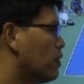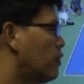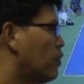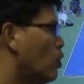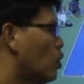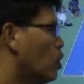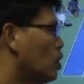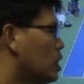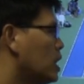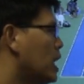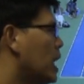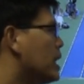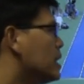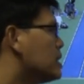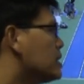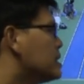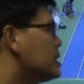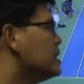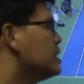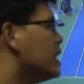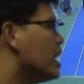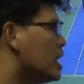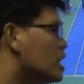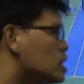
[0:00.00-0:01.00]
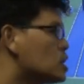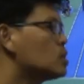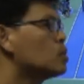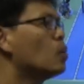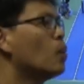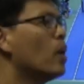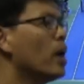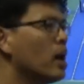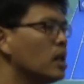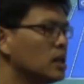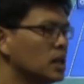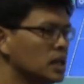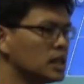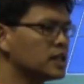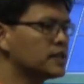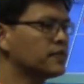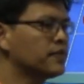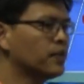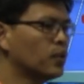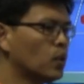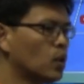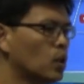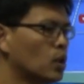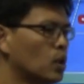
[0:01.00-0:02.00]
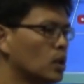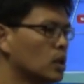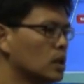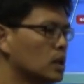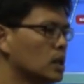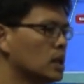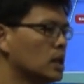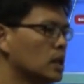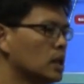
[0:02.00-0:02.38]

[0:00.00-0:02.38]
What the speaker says: for legacy as well as for